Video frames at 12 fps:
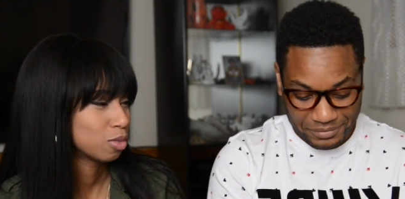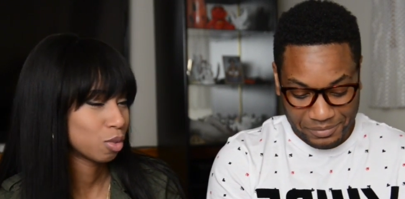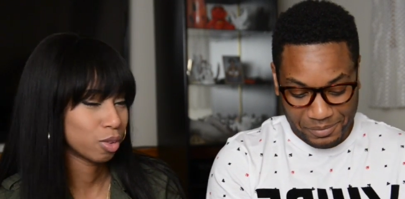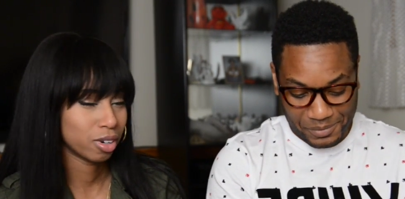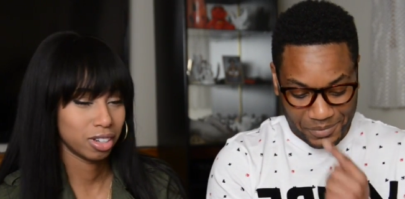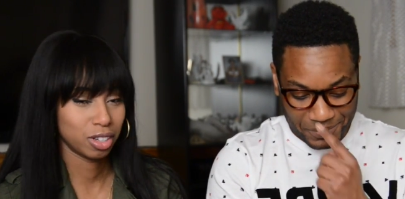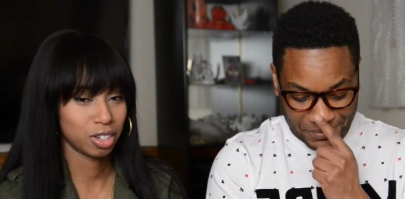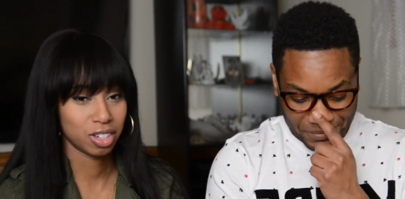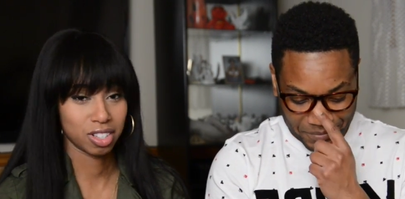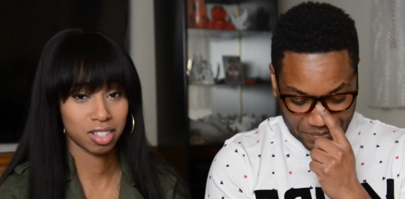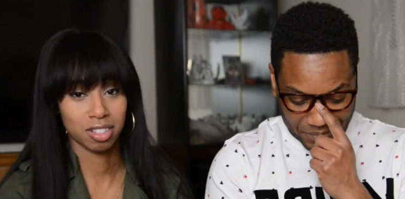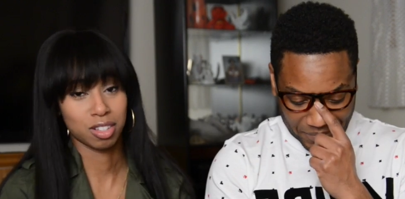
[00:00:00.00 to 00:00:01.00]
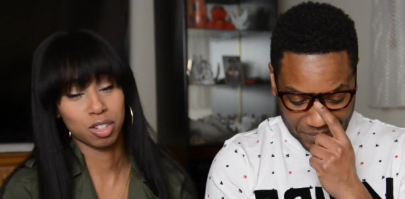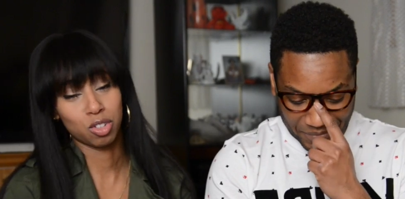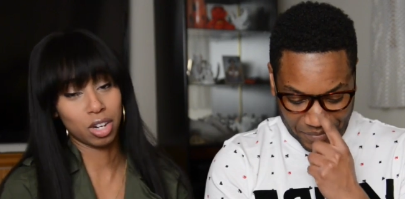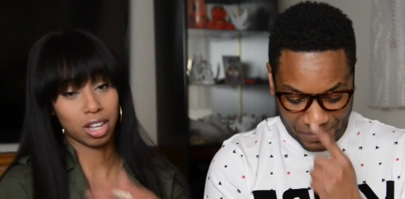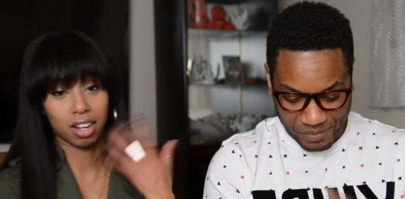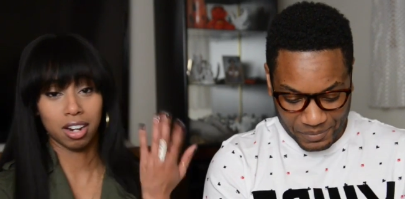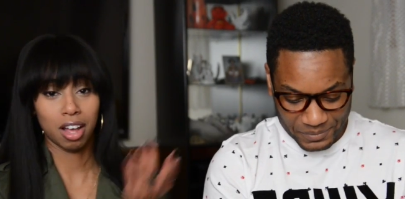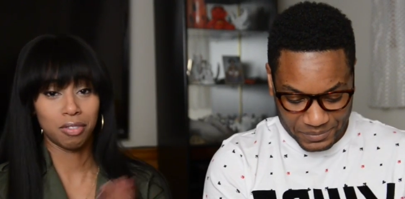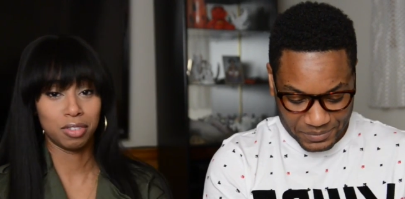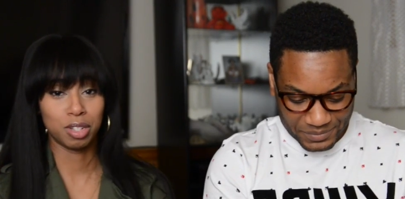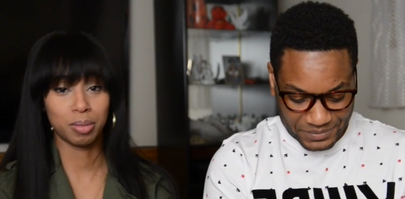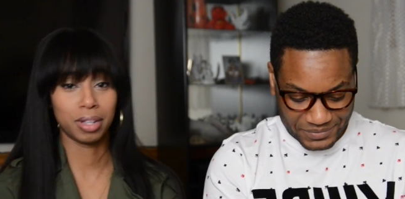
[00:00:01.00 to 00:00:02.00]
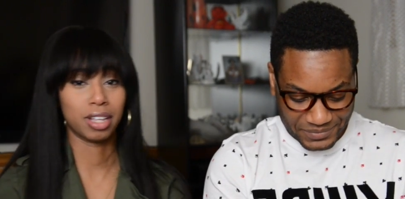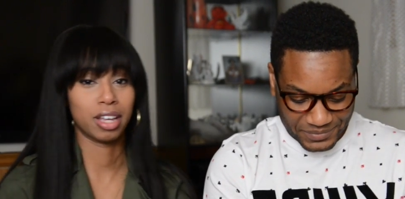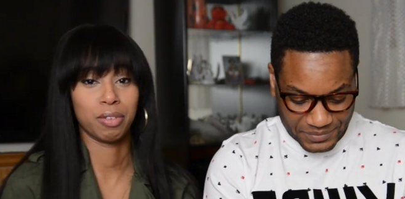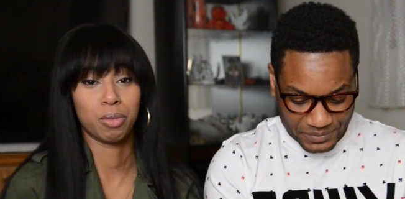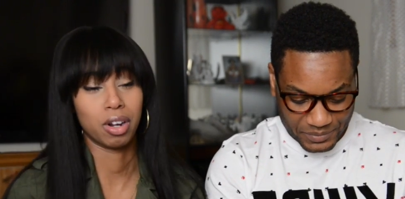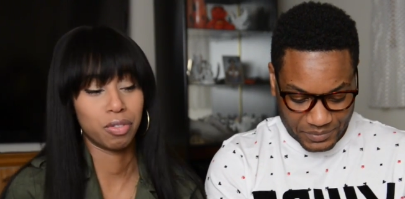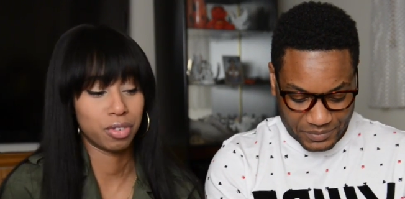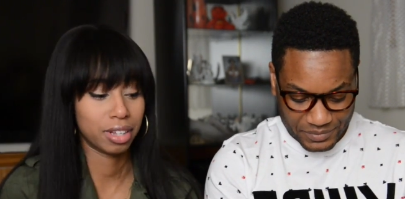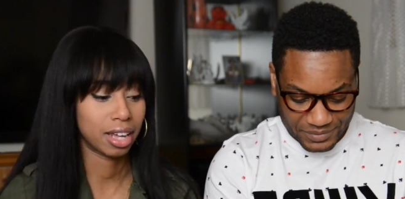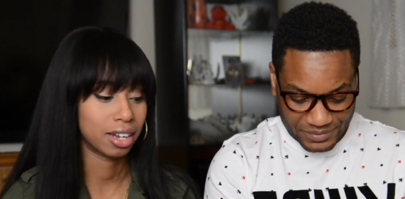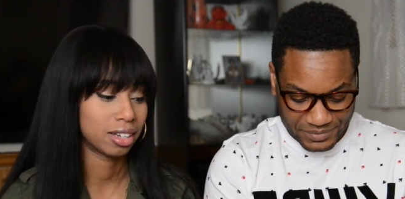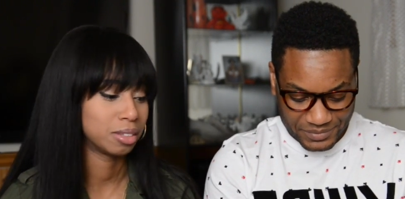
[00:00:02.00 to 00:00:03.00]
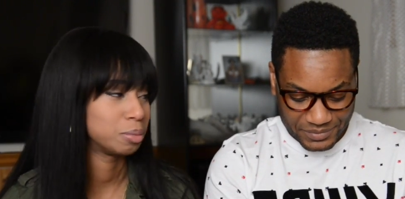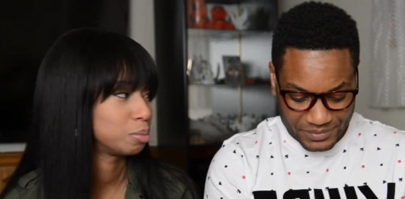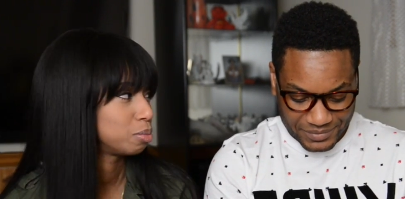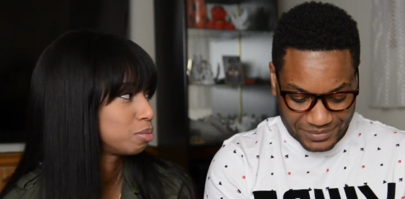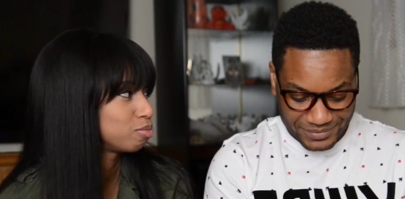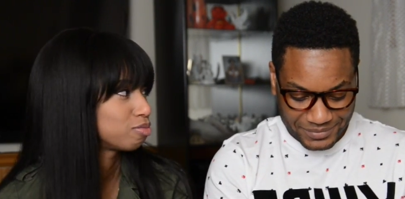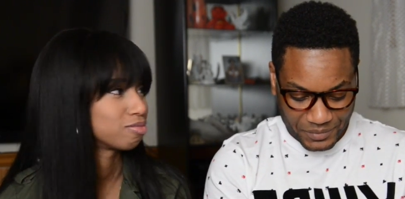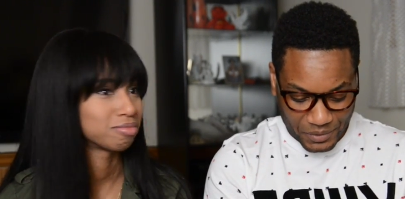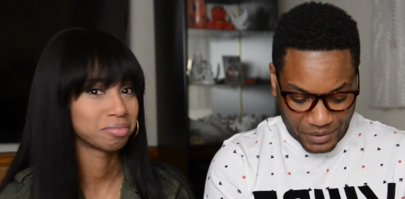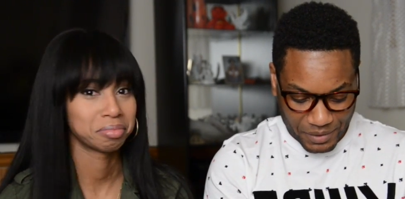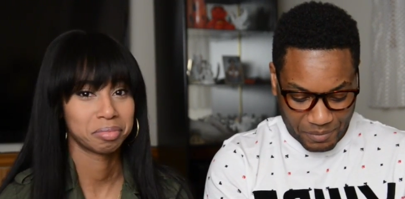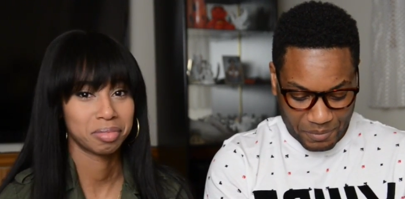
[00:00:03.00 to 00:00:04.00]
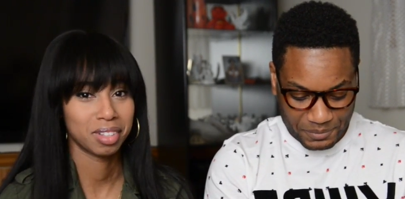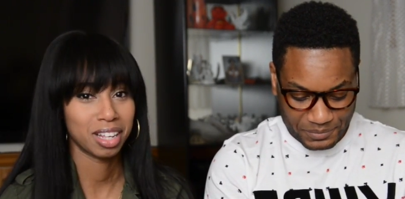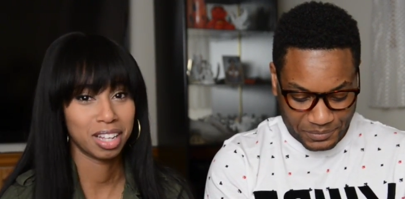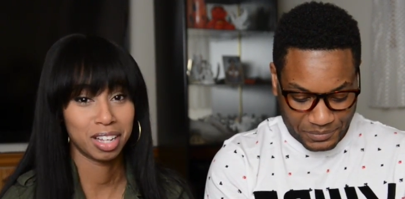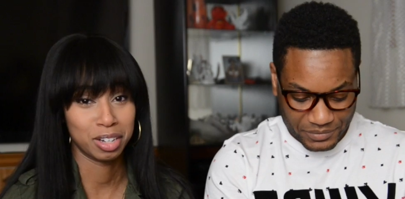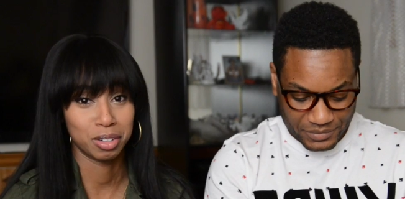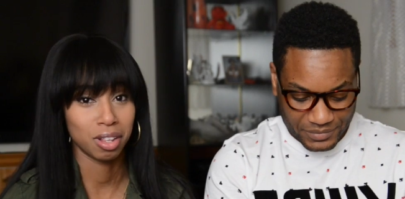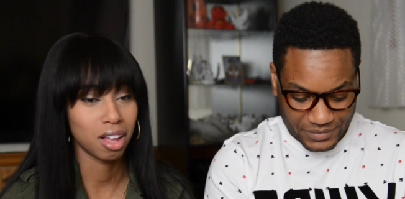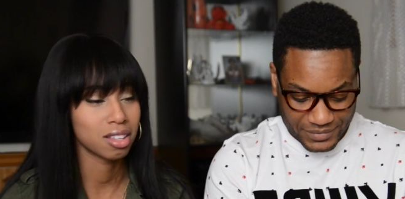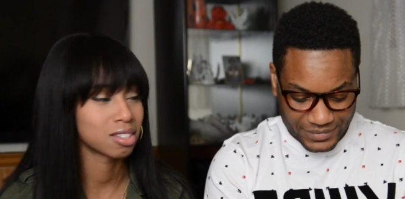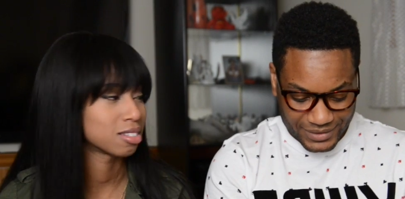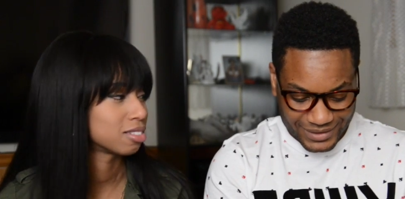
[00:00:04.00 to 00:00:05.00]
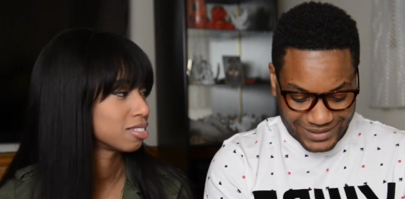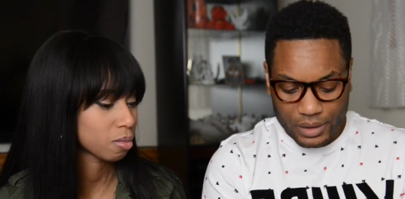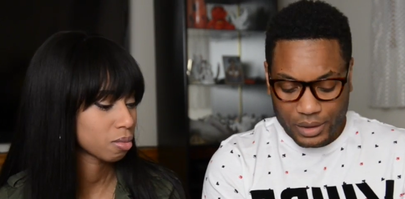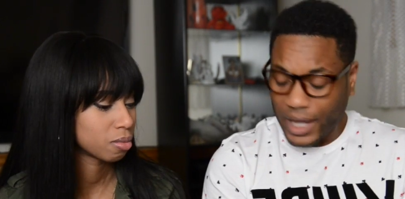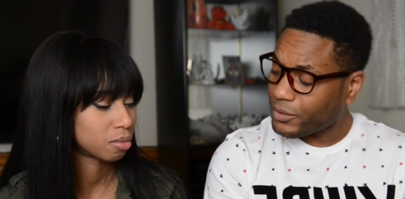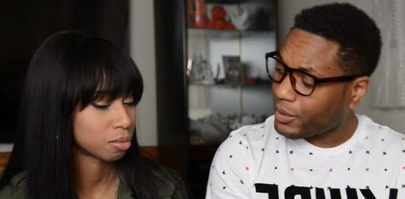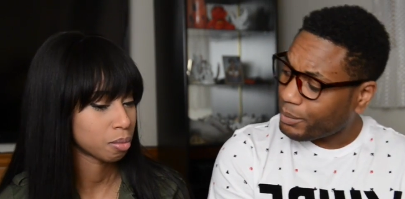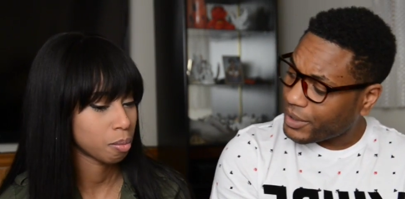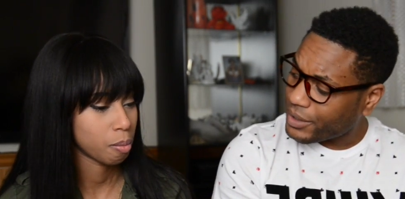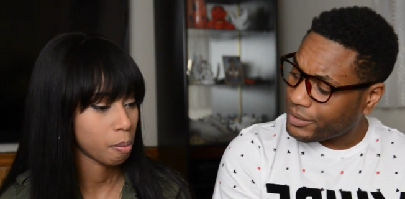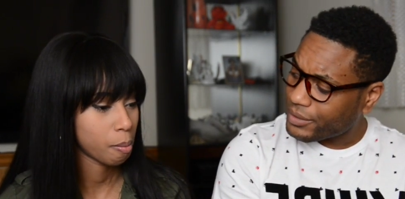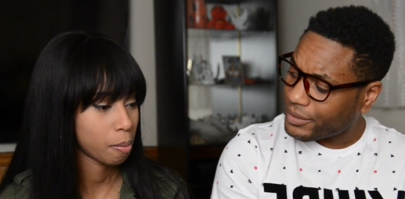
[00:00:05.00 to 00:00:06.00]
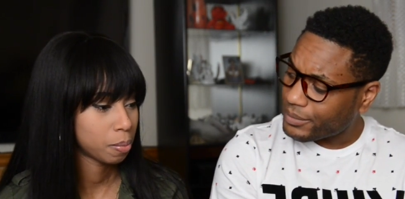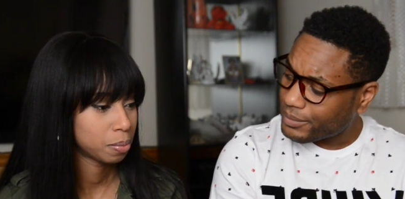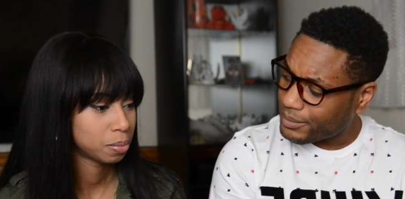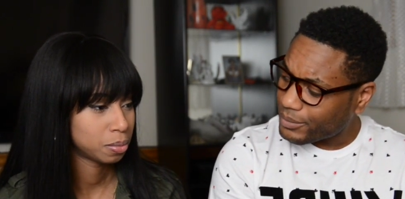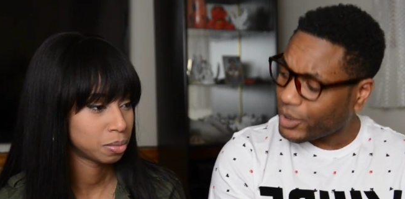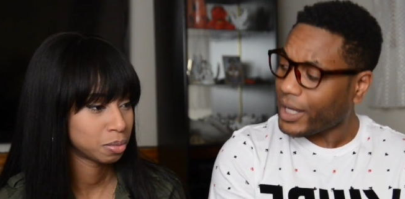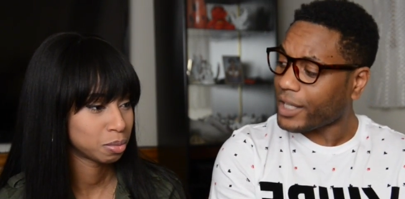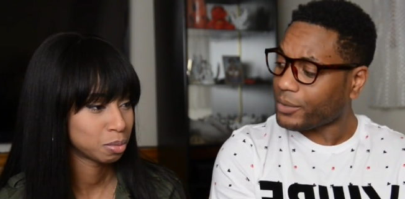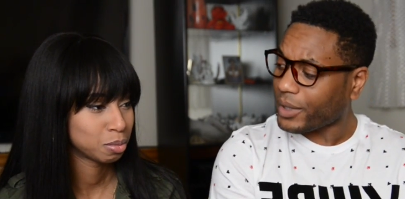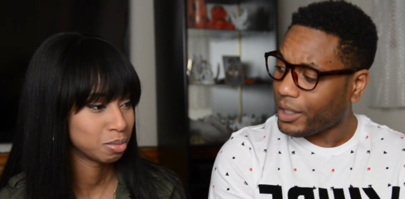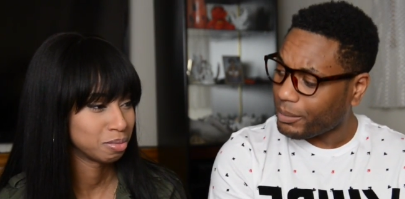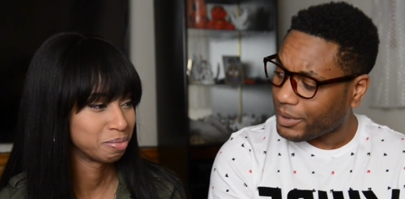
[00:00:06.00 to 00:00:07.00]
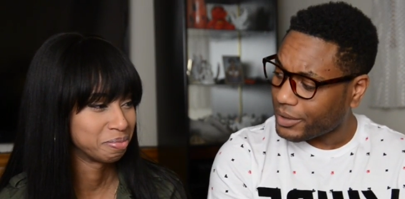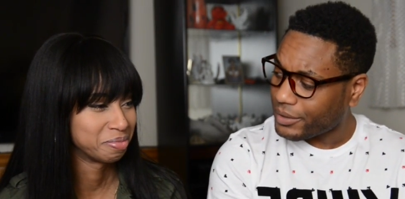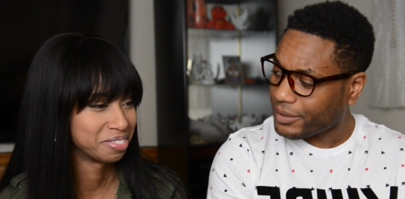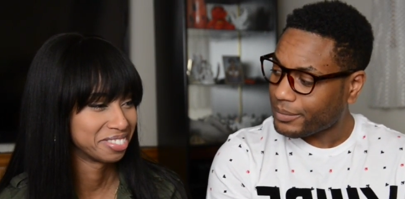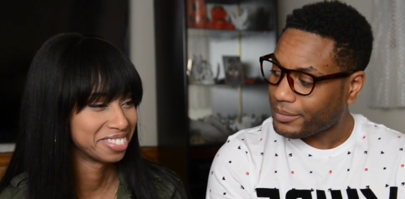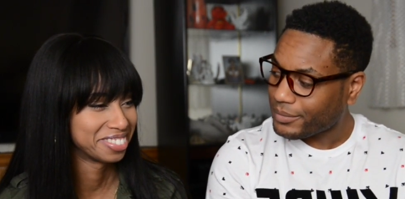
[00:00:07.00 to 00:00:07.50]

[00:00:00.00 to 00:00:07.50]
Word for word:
Speaker 1: Or you could just straight cut off and just like, okay, whatever, forget it. And cut your loss.
Speaker 2: Guys with beards or guys without beards?